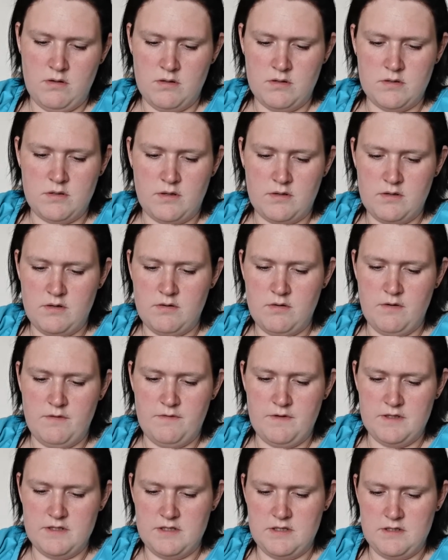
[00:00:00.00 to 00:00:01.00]
So I don't know if
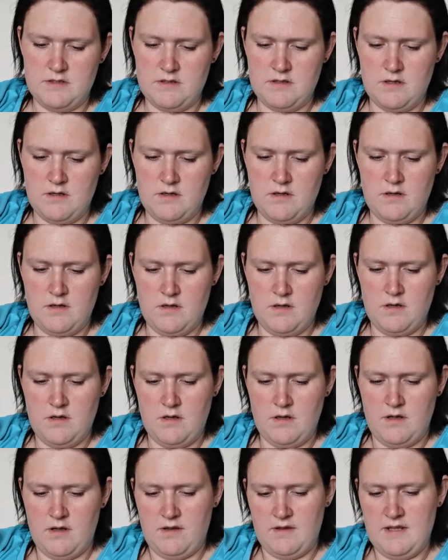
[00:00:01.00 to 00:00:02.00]
this is, I
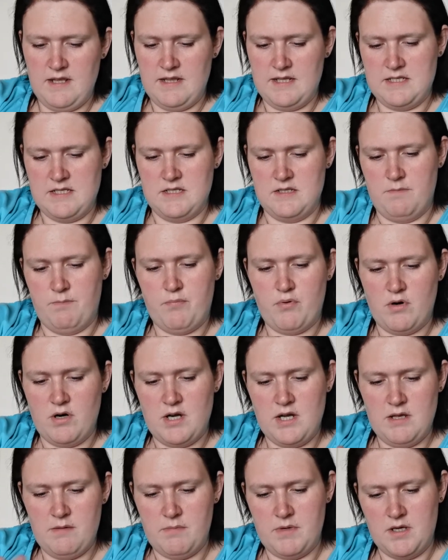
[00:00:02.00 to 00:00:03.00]
think this is a
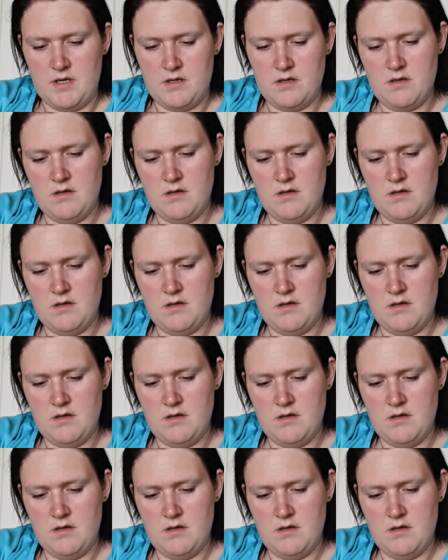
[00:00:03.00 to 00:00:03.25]
primer.